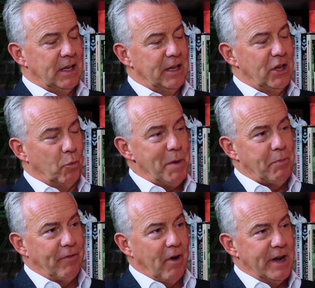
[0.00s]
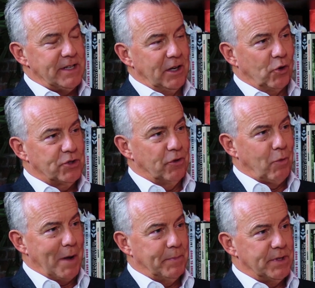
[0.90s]
We provide a lot of
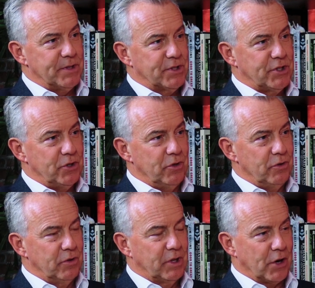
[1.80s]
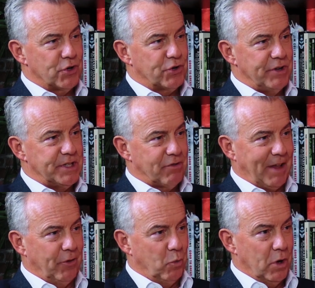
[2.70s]
weapons to countries
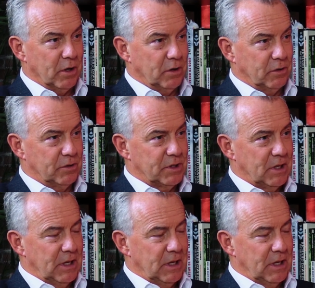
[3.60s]
around the world.